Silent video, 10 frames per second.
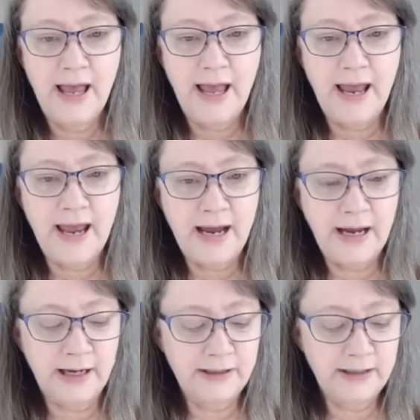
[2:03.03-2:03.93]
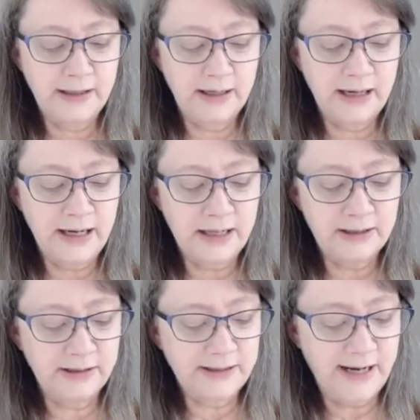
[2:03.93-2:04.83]
and it
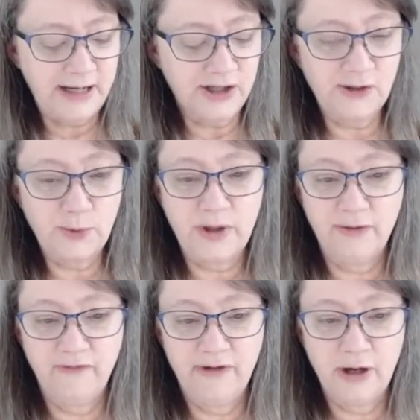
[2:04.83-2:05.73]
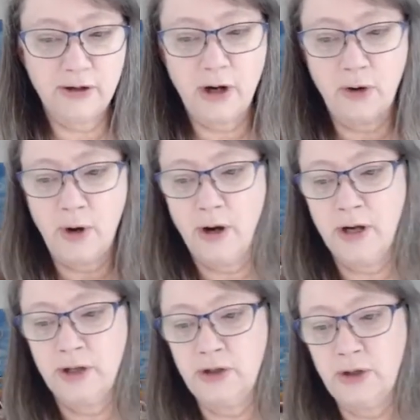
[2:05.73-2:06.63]
attaches with Velcro
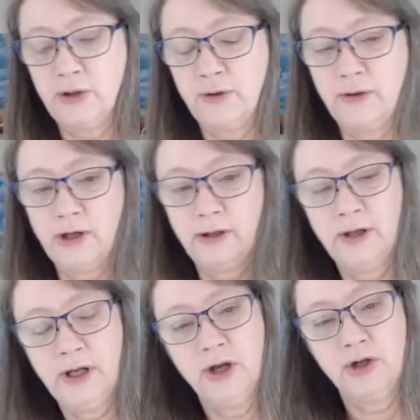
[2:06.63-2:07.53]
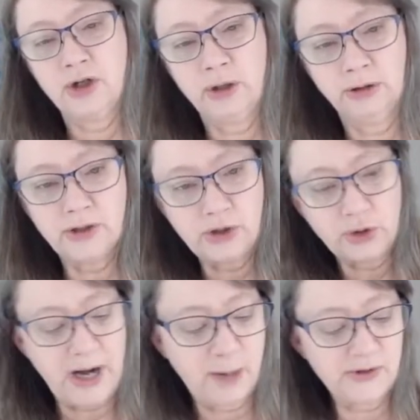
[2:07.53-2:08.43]
onto the shoulder
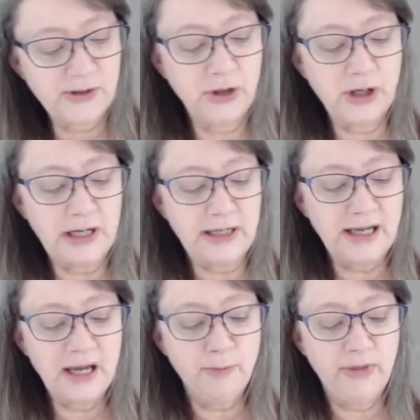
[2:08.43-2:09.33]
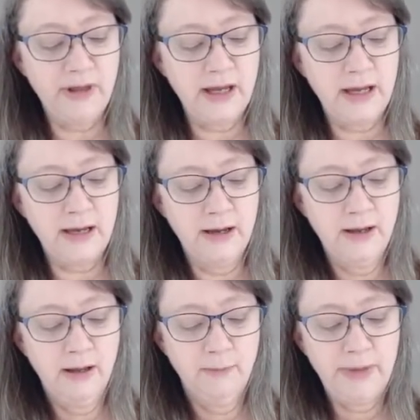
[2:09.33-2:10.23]
strap, so you can keep the
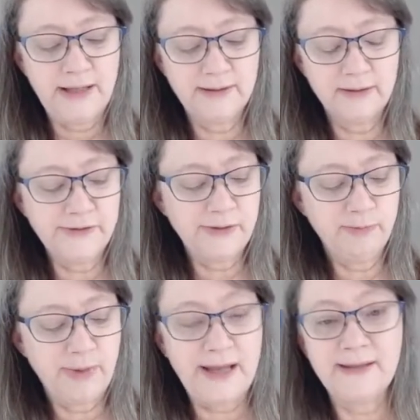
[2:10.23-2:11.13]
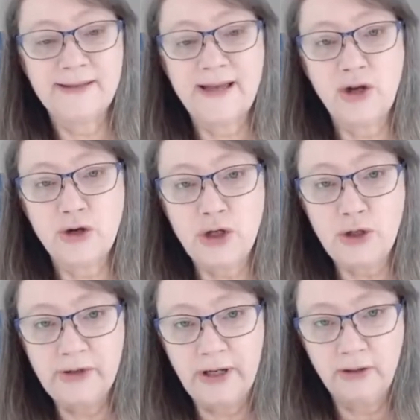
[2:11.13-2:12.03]
pencils and pens that you're
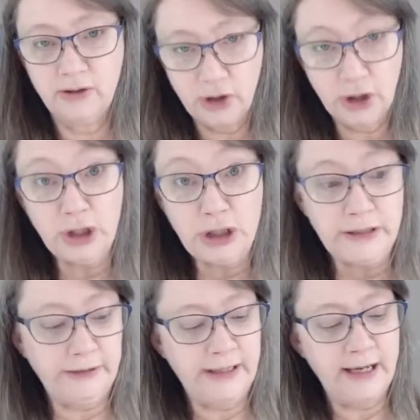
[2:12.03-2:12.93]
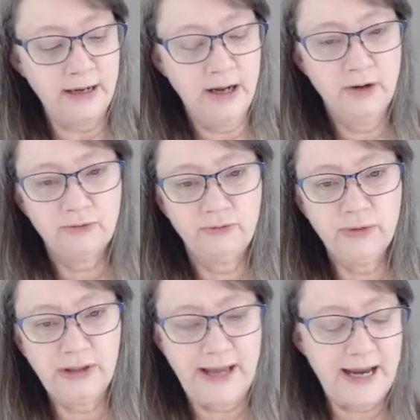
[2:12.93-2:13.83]
using currently
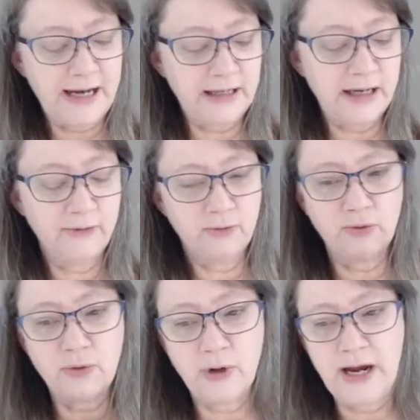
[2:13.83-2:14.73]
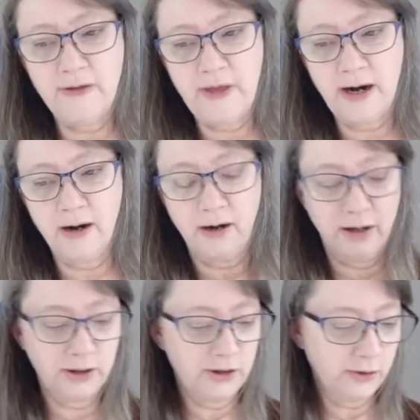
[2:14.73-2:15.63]
real handy right there
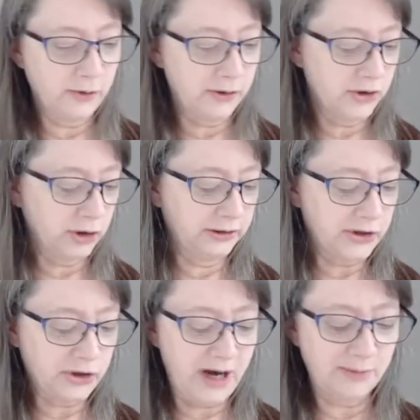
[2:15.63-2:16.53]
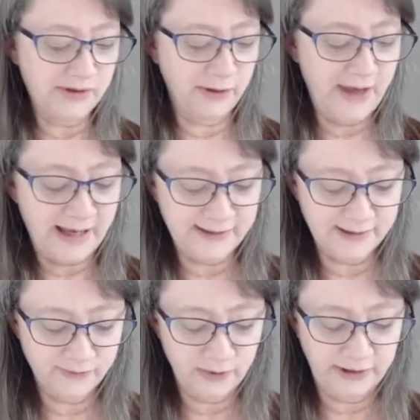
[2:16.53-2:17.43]
on your shoulder strap. So
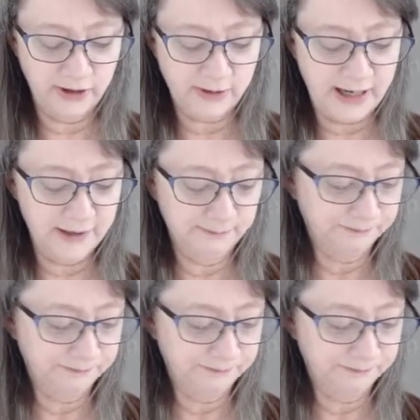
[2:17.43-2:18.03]
that's really great.